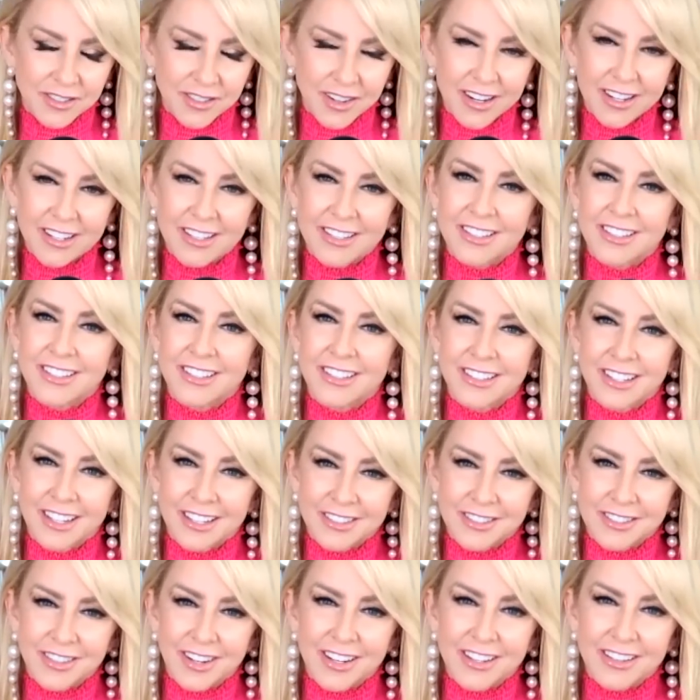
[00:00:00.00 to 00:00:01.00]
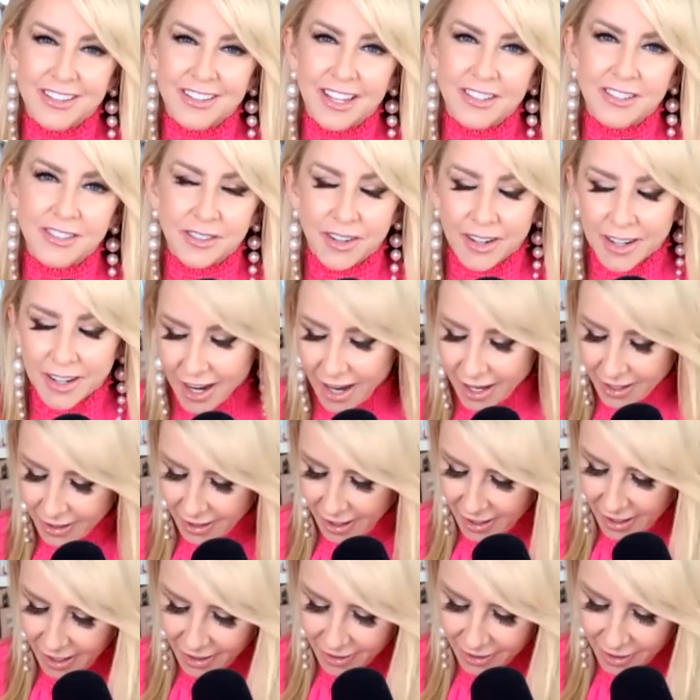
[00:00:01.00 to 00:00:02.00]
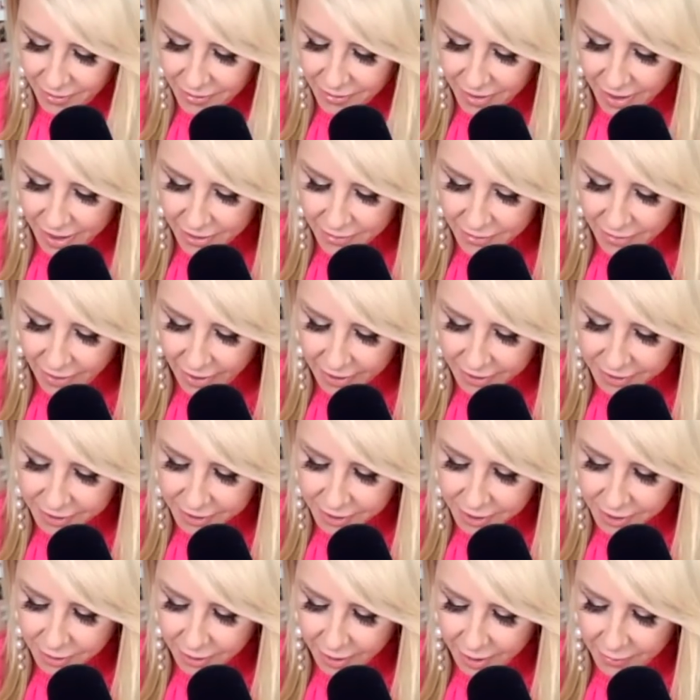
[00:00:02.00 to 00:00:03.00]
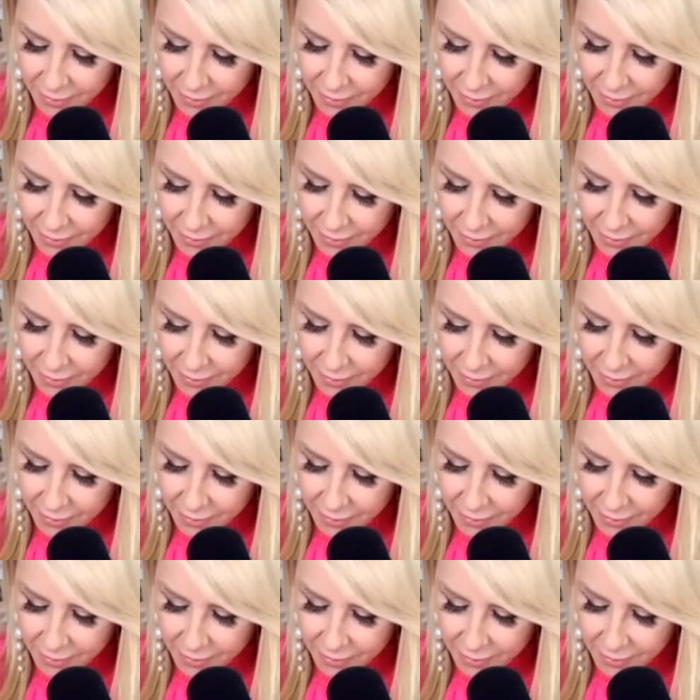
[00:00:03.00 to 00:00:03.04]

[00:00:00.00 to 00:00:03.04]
right. That's right. That's great. I, and I love that advice too.